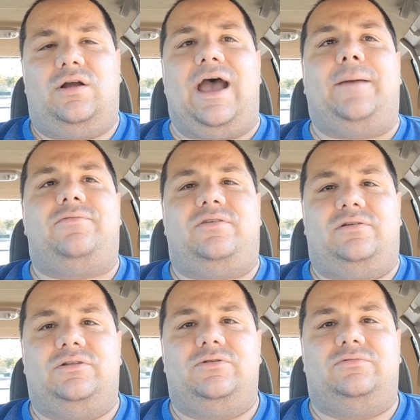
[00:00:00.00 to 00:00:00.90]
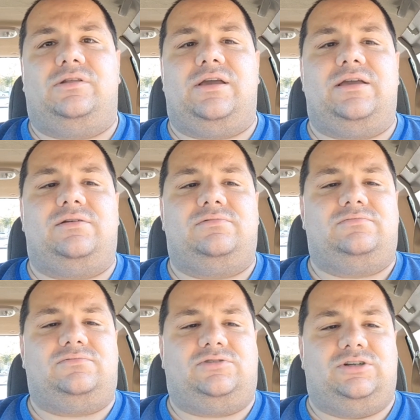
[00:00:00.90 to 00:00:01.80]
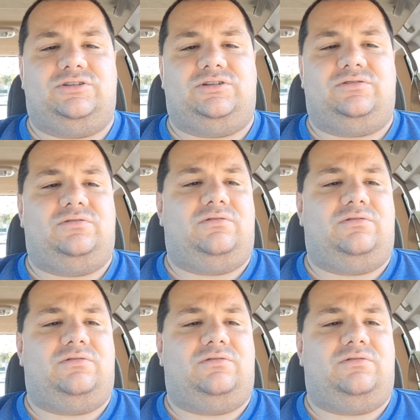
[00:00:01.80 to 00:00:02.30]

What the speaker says: absolutely just